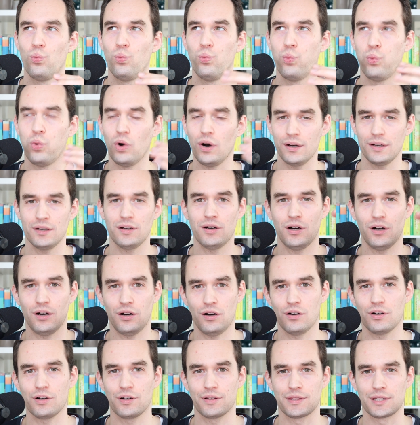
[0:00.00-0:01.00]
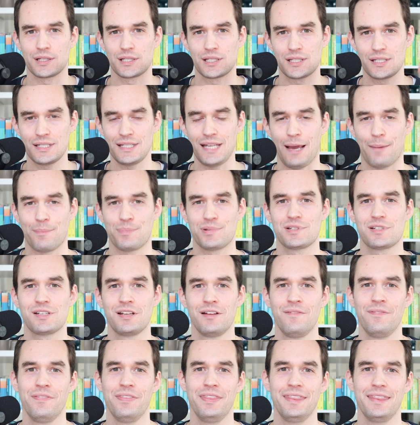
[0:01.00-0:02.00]
what are the
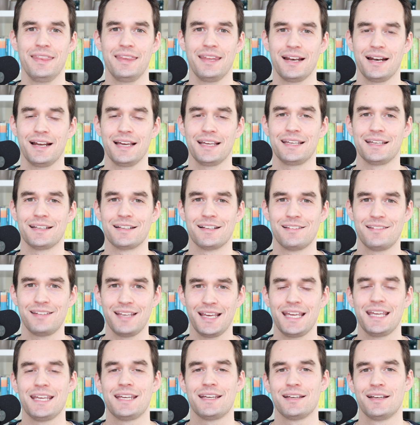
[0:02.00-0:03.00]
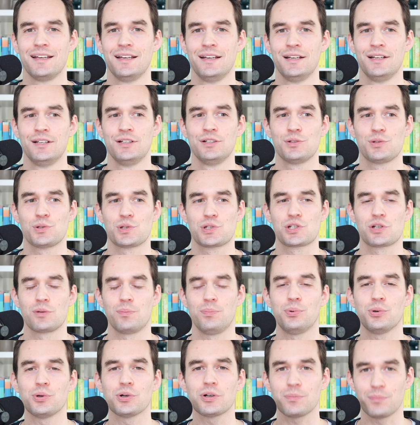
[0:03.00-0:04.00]
steps that I can take to
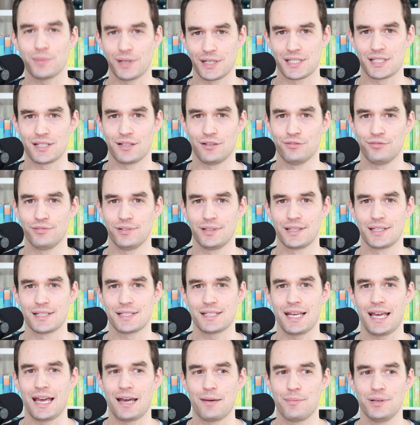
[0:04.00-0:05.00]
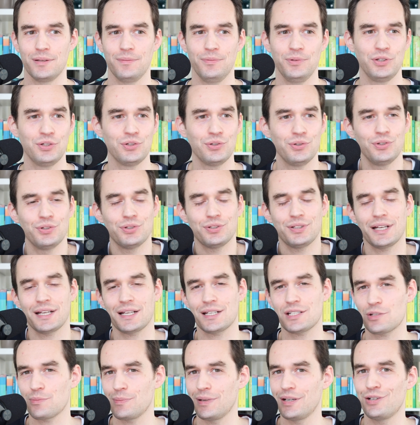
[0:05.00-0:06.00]
support myself in this habit? You know, your
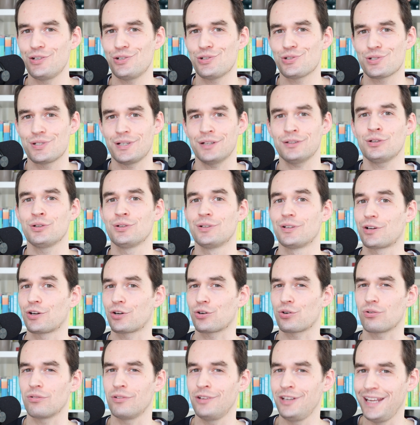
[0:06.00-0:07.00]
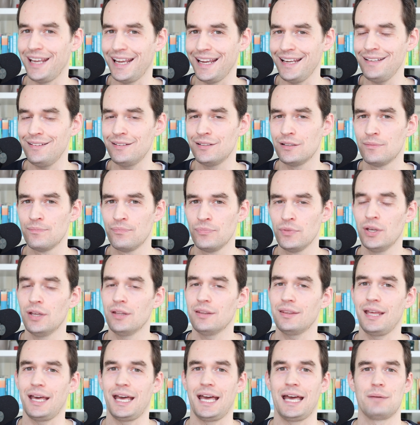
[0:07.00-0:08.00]
task manager is not going to create
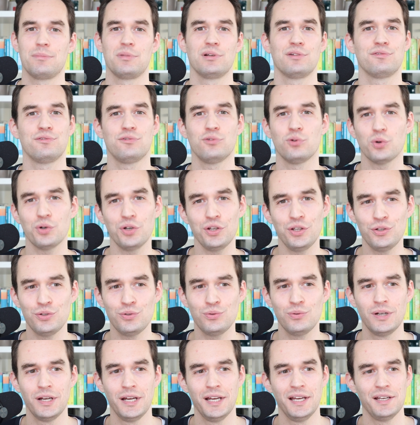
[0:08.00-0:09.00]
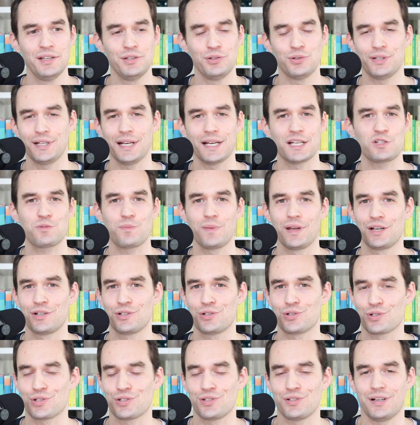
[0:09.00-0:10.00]
the habit for you. Your task
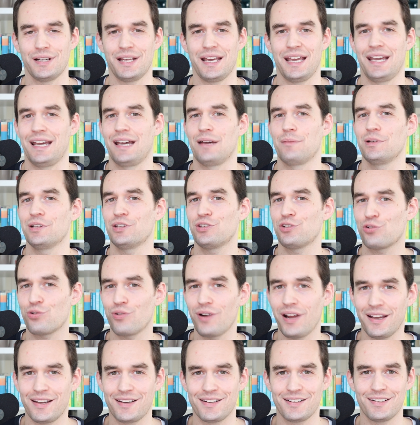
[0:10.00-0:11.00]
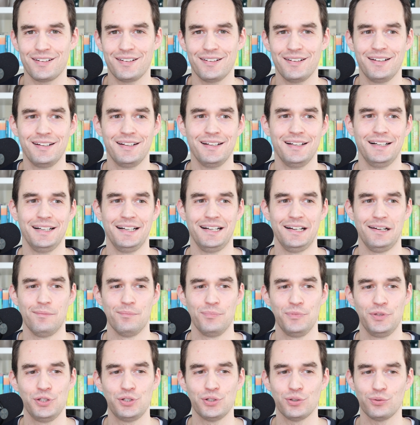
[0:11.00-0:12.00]
manager is not a habit tracker.
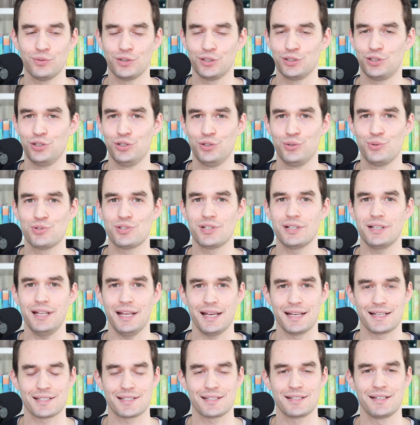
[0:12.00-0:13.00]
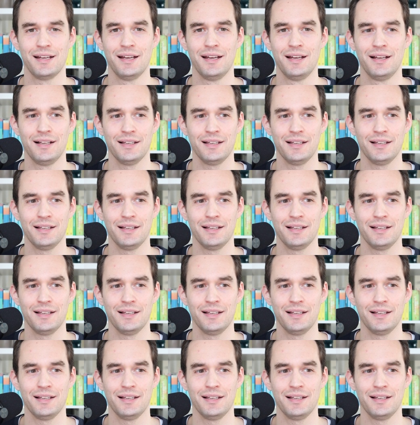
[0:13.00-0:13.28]
You don't want to use it as